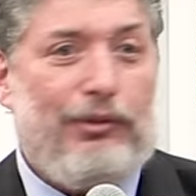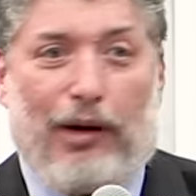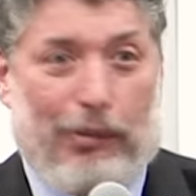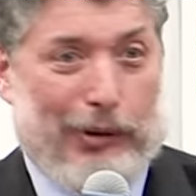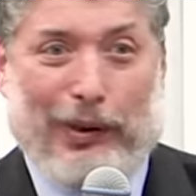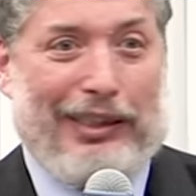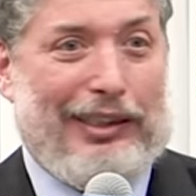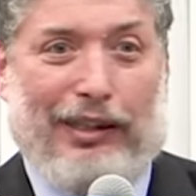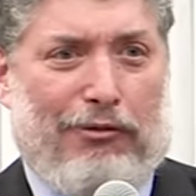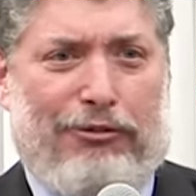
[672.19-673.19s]
I mean, we can
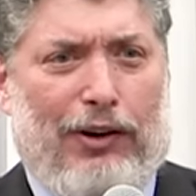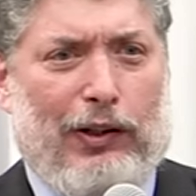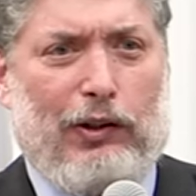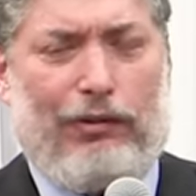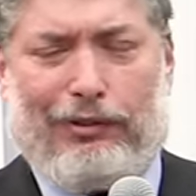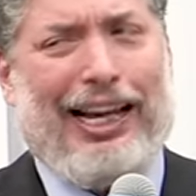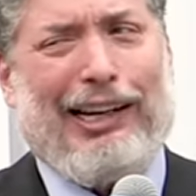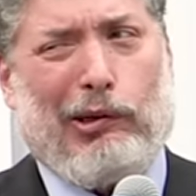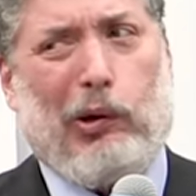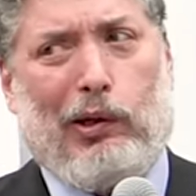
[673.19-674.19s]
think of very low,
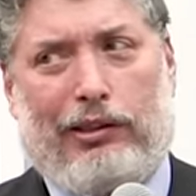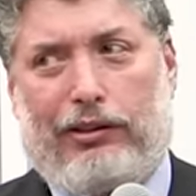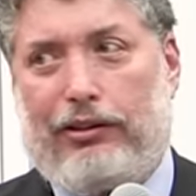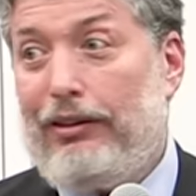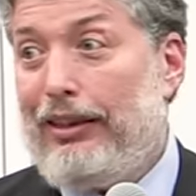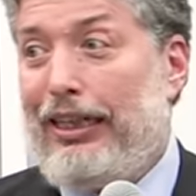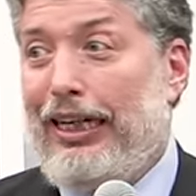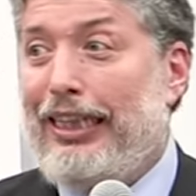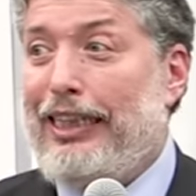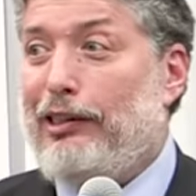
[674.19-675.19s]
not order.
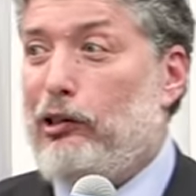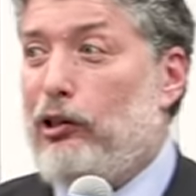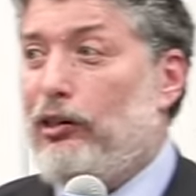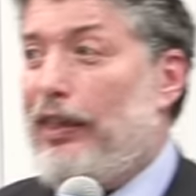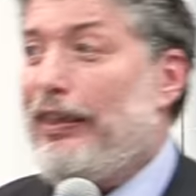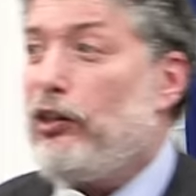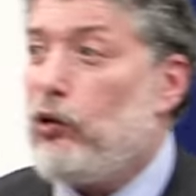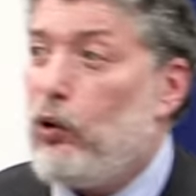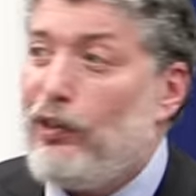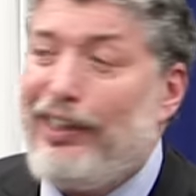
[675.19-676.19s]
And as it turns out, it's
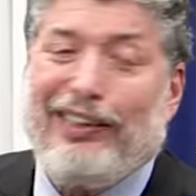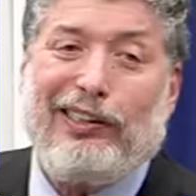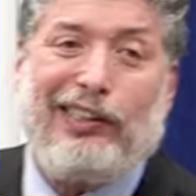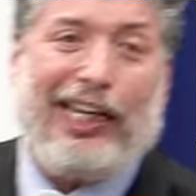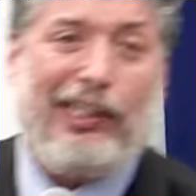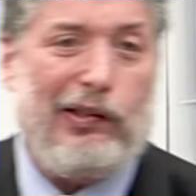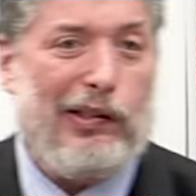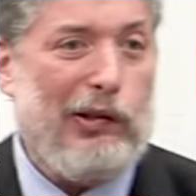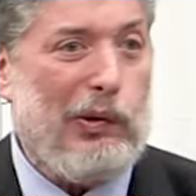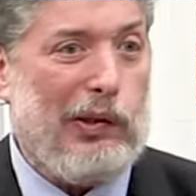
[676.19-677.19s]
called a Seder
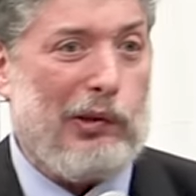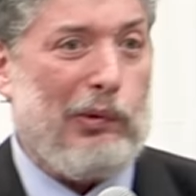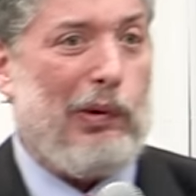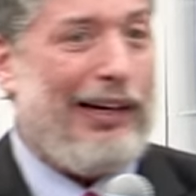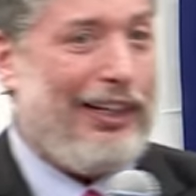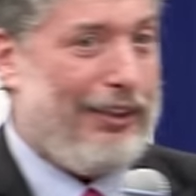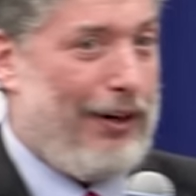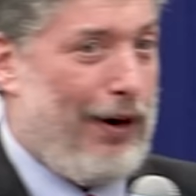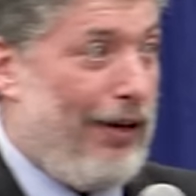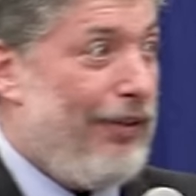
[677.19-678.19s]
in order. Why?
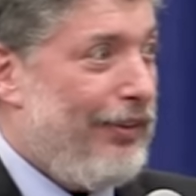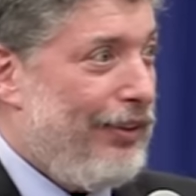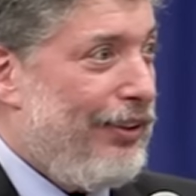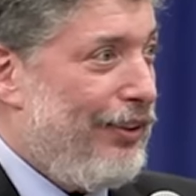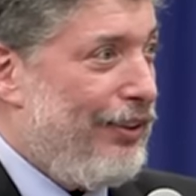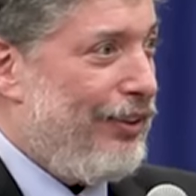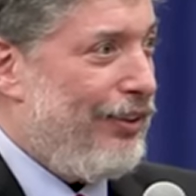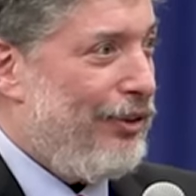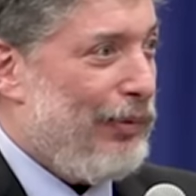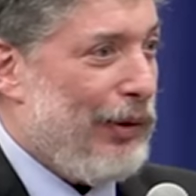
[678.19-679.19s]

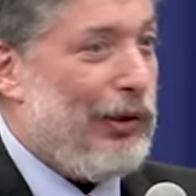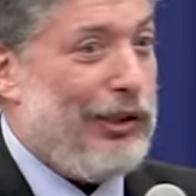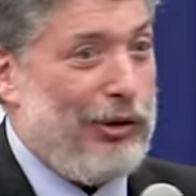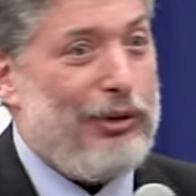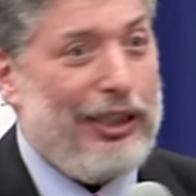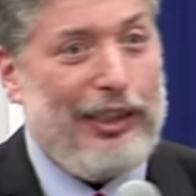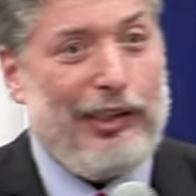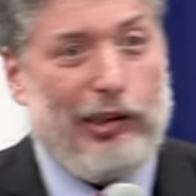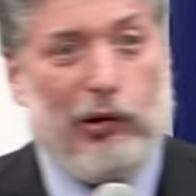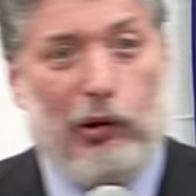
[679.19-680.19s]
Because it really
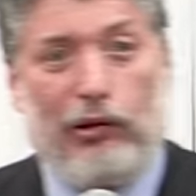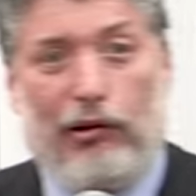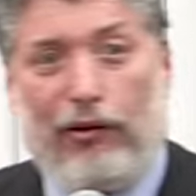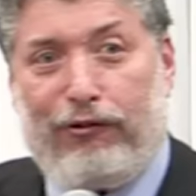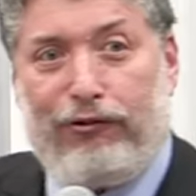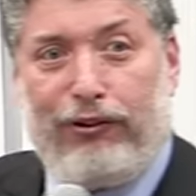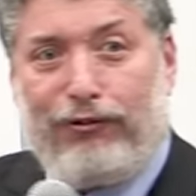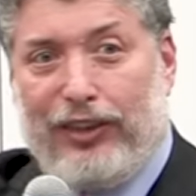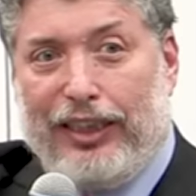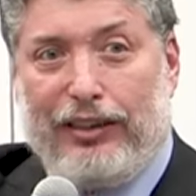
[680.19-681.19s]
is an order of
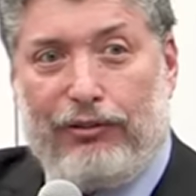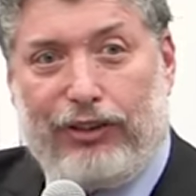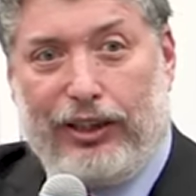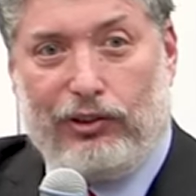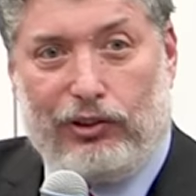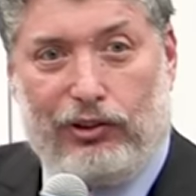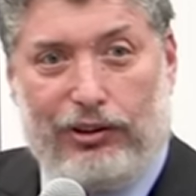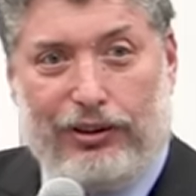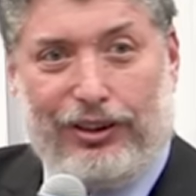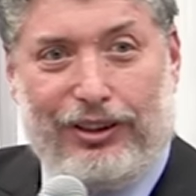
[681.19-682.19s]
15 events.